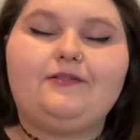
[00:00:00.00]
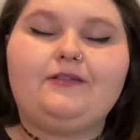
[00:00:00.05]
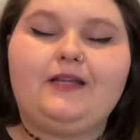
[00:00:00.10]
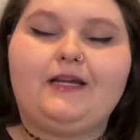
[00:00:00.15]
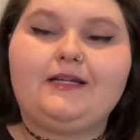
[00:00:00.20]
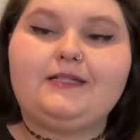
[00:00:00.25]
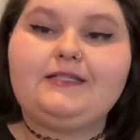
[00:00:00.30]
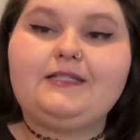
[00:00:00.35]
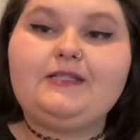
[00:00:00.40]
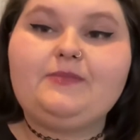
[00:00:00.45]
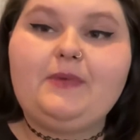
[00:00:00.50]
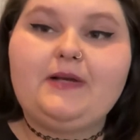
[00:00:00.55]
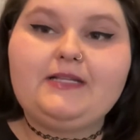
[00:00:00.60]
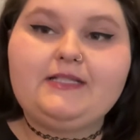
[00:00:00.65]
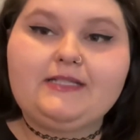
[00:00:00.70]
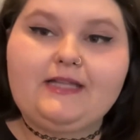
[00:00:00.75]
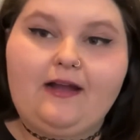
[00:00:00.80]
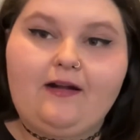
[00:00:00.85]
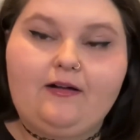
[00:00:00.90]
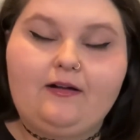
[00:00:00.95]
next is
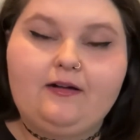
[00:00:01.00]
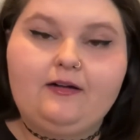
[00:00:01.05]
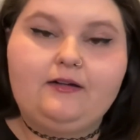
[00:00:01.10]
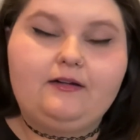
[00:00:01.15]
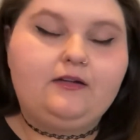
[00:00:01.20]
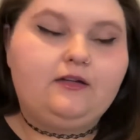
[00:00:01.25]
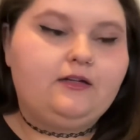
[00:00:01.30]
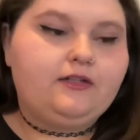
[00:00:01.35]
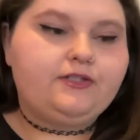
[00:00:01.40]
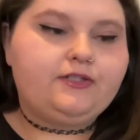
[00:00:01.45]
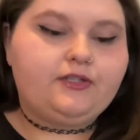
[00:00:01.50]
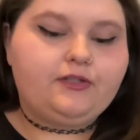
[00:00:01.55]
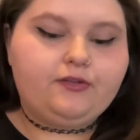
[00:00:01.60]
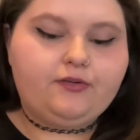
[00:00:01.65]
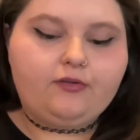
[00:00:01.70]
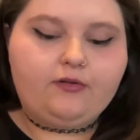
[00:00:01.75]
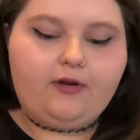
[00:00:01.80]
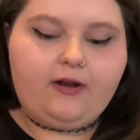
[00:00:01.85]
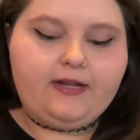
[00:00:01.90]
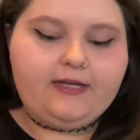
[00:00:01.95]
mascara. It's a little
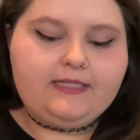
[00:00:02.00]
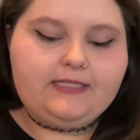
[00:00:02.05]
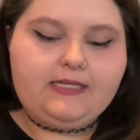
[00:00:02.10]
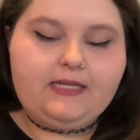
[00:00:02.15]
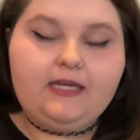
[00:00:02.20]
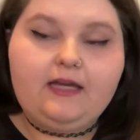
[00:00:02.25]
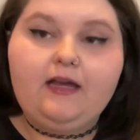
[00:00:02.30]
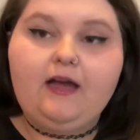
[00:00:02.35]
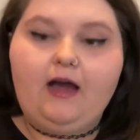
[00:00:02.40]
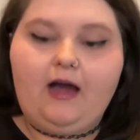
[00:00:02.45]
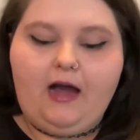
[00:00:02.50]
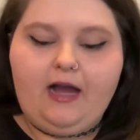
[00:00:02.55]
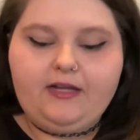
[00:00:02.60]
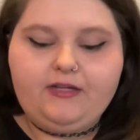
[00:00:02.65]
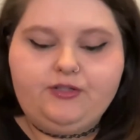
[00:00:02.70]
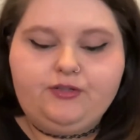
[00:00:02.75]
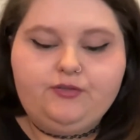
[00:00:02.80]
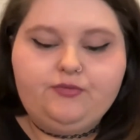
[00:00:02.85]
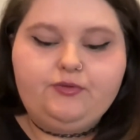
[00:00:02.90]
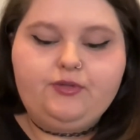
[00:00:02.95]
crazy. I
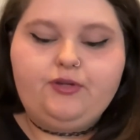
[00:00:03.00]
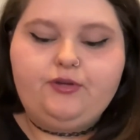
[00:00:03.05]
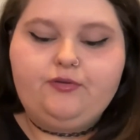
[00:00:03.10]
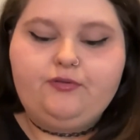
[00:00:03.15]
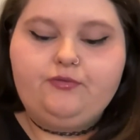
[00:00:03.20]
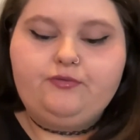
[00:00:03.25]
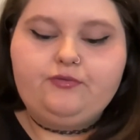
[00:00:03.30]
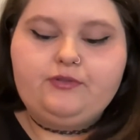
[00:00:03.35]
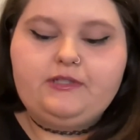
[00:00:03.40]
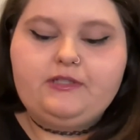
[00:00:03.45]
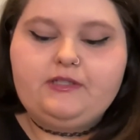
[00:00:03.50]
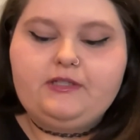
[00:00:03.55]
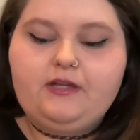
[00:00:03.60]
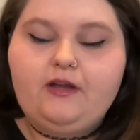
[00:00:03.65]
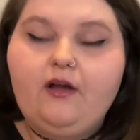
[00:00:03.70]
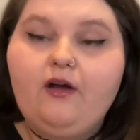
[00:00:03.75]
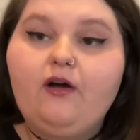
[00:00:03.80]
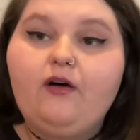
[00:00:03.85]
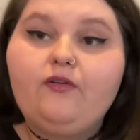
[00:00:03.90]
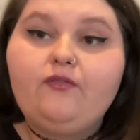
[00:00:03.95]
do use
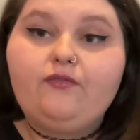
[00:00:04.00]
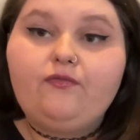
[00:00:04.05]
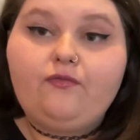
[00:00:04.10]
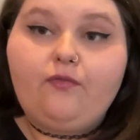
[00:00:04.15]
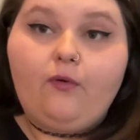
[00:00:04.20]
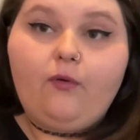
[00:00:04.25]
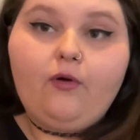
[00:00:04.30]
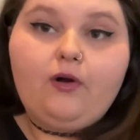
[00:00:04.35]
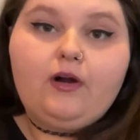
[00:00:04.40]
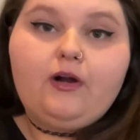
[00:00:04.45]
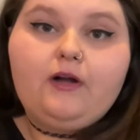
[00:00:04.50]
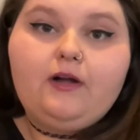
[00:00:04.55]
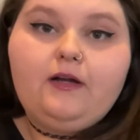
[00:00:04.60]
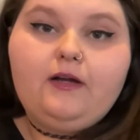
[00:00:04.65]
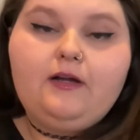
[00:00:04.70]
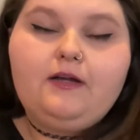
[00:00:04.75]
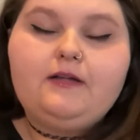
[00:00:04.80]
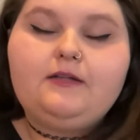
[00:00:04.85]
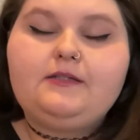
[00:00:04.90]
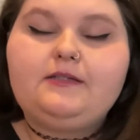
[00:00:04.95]
4
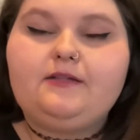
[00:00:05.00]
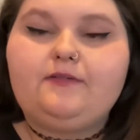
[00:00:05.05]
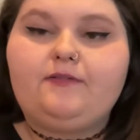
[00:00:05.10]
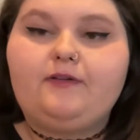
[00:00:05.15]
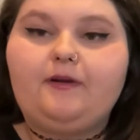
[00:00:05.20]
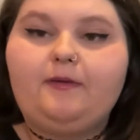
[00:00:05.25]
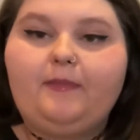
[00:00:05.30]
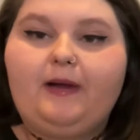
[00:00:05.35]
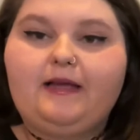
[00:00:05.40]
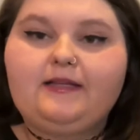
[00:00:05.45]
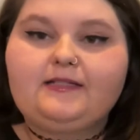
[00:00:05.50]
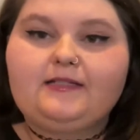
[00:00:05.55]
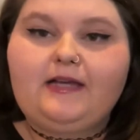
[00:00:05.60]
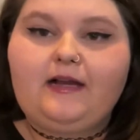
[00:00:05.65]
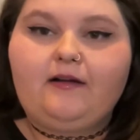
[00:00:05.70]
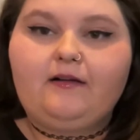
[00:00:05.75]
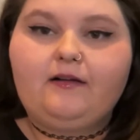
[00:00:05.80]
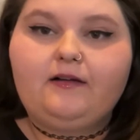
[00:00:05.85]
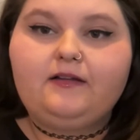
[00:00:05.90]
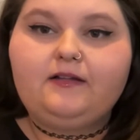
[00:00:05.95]
different
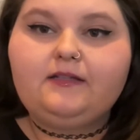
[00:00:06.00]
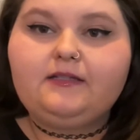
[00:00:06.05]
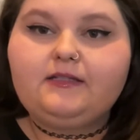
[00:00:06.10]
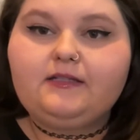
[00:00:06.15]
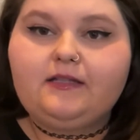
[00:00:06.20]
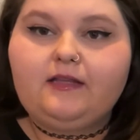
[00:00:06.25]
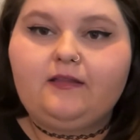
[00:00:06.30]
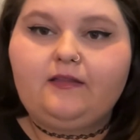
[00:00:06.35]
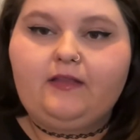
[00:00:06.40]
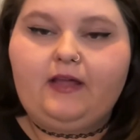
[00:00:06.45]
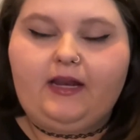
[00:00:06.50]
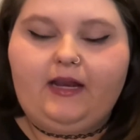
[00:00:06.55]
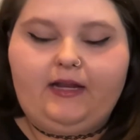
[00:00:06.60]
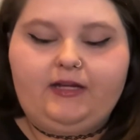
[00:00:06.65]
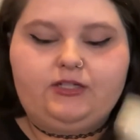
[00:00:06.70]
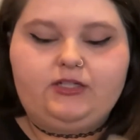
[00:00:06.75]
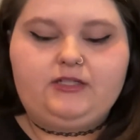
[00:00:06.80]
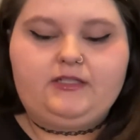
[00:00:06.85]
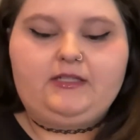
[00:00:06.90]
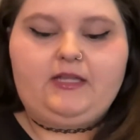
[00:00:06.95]
mascaras that I
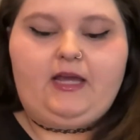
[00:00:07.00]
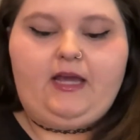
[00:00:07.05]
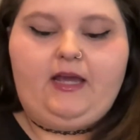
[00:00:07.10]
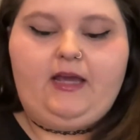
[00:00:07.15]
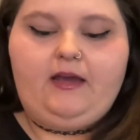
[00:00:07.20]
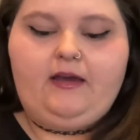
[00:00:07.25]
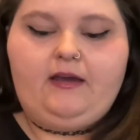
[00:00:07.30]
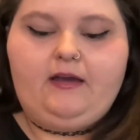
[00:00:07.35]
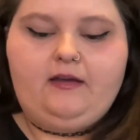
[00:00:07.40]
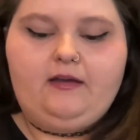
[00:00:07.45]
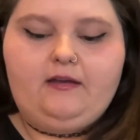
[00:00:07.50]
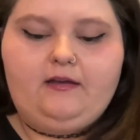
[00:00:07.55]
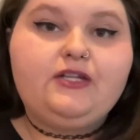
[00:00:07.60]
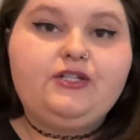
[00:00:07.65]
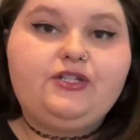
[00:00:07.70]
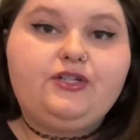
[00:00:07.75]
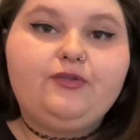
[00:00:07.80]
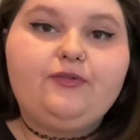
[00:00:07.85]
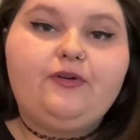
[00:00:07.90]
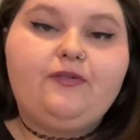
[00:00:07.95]
just like
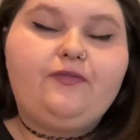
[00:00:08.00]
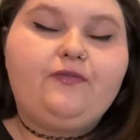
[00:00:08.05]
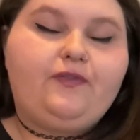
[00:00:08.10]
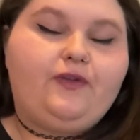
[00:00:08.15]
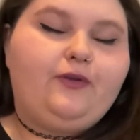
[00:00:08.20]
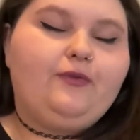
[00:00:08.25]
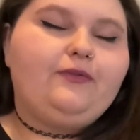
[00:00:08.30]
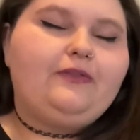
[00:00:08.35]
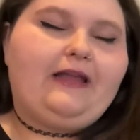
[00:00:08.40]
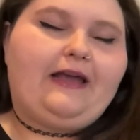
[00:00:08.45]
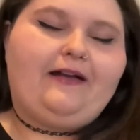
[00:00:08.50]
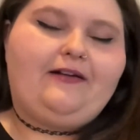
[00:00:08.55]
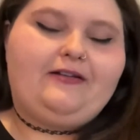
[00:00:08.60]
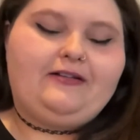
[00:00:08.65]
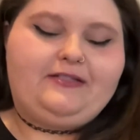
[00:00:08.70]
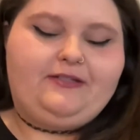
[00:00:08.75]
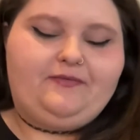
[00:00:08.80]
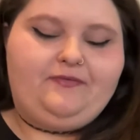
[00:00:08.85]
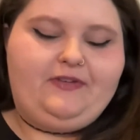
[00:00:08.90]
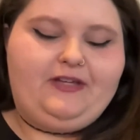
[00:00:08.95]
do a few
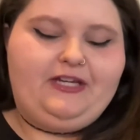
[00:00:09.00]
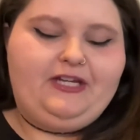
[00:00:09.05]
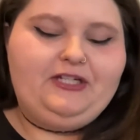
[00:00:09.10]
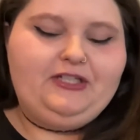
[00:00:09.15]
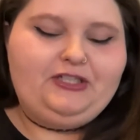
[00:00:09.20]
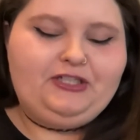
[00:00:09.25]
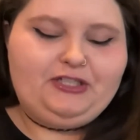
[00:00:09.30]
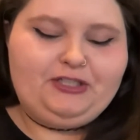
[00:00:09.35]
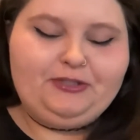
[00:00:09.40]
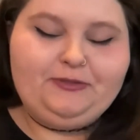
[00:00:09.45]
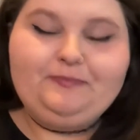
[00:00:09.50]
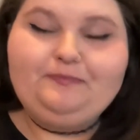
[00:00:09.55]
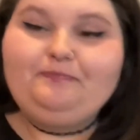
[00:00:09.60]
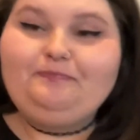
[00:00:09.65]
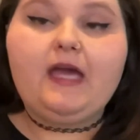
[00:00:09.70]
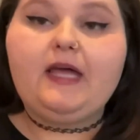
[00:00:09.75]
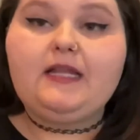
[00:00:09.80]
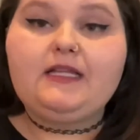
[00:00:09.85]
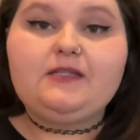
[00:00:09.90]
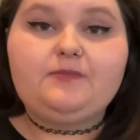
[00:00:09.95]
layers of each.
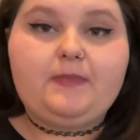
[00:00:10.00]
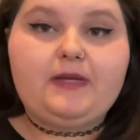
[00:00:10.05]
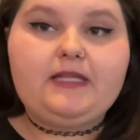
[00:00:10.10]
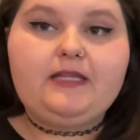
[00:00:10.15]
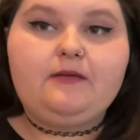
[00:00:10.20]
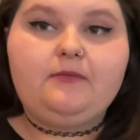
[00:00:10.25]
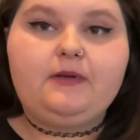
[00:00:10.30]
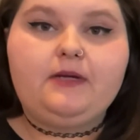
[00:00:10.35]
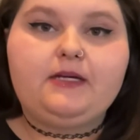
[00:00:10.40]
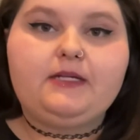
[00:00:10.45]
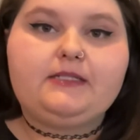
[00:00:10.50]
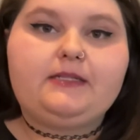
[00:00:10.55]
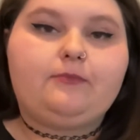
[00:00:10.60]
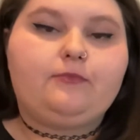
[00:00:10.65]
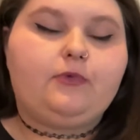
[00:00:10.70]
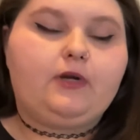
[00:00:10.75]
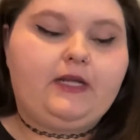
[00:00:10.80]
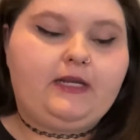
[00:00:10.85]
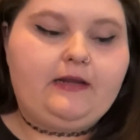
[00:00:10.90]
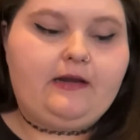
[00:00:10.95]
And it's mainly because I'm
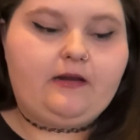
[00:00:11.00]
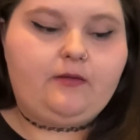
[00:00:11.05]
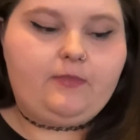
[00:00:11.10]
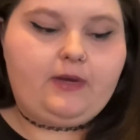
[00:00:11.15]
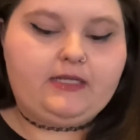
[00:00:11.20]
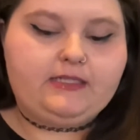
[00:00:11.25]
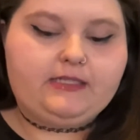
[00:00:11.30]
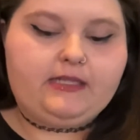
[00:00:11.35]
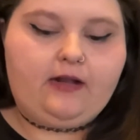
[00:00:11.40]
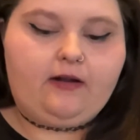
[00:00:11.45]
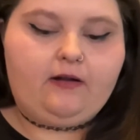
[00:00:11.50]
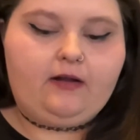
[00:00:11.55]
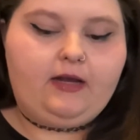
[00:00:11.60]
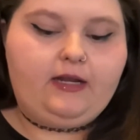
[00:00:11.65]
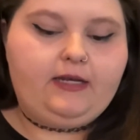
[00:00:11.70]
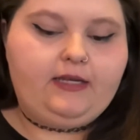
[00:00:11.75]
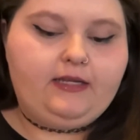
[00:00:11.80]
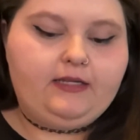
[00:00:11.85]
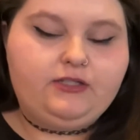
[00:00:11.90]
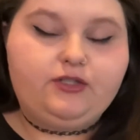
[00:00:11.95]
running out of mascara. I
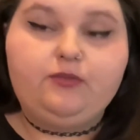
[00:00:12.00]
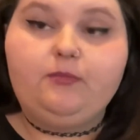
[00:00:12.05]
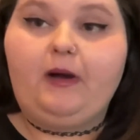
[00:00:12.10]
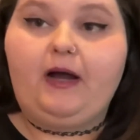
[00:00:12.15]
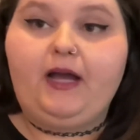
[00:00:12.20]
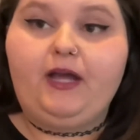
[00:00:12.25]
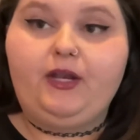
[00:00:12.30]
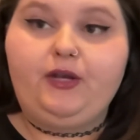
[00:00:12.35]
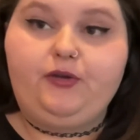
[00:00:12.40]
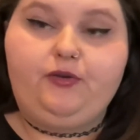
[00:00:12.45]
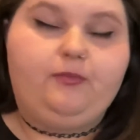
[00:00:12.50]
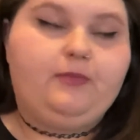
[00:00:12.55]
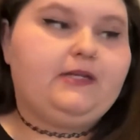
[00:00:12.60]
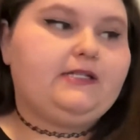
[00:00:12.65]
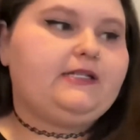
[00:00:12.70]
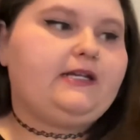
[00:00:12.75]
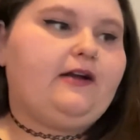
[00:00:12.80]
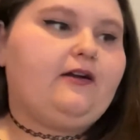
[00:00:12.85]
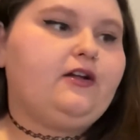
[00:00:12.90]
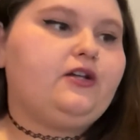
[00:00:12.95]
need to buy a new
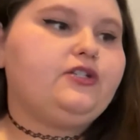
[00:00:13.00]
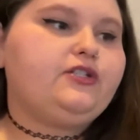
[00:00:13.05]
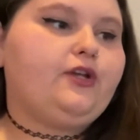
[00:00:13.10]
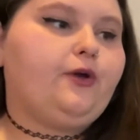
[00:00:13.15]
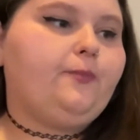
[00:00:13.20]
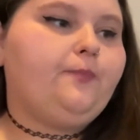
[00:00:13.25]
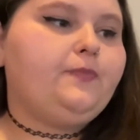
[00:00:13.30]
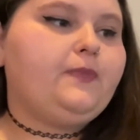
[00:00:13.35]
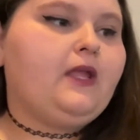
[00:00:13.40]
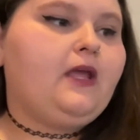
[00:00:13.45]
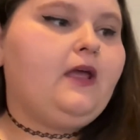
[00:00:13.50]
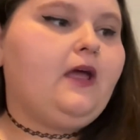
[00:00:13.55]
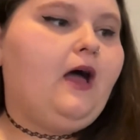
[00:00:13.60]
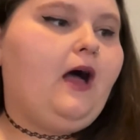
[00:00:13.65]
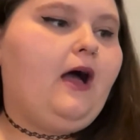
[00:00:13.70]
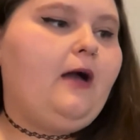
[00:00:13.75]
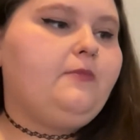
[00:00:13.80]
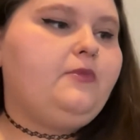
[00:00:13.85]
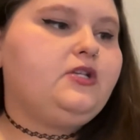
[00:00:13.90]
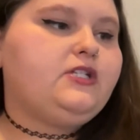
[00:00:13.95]
mascara. So
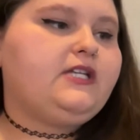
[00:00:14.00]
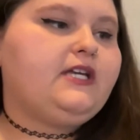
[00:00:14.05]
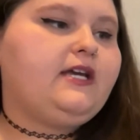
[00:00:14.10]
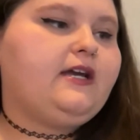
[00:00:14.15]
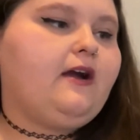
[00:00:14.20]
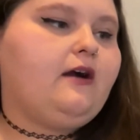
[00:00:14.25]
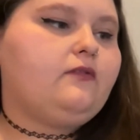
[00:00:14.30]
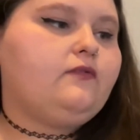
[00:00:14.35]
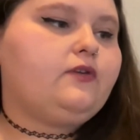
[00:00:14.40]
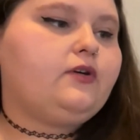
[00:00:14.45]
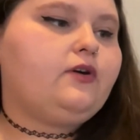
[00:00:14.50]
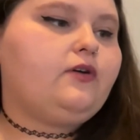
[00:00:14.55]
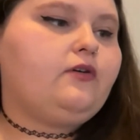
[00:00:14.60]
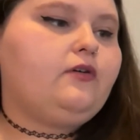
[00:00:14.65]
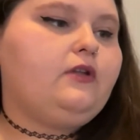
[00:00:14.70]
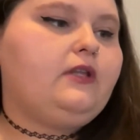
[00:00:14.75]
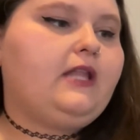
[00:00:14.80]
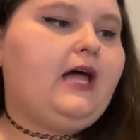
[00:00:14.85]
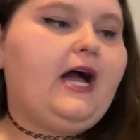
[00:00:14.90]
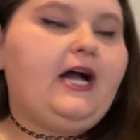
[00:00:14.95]
I'm using
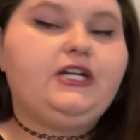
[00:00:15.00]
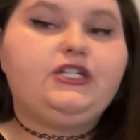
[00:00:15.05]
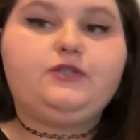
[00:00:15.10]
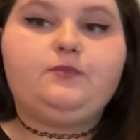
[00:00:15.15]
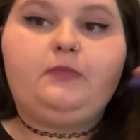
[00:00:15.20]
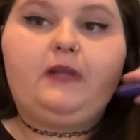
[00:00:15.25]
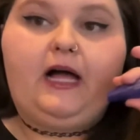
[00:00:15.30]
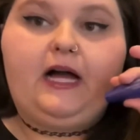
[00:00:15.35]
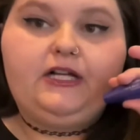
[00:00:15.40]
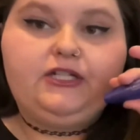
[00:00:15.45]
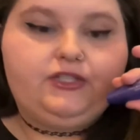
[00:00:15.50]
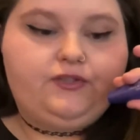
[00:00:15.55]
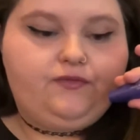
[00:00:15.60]
CoverGirl Lash Blash